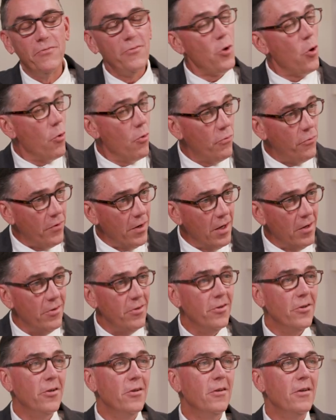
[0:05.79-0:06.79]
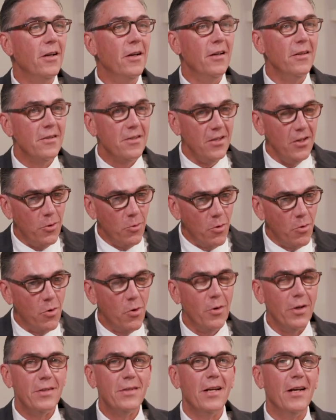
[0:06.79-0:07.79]
co-founder and
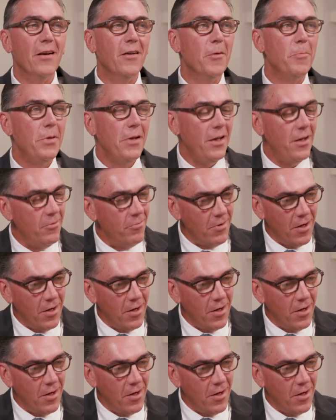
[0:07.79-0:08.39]
COO at TerraPay.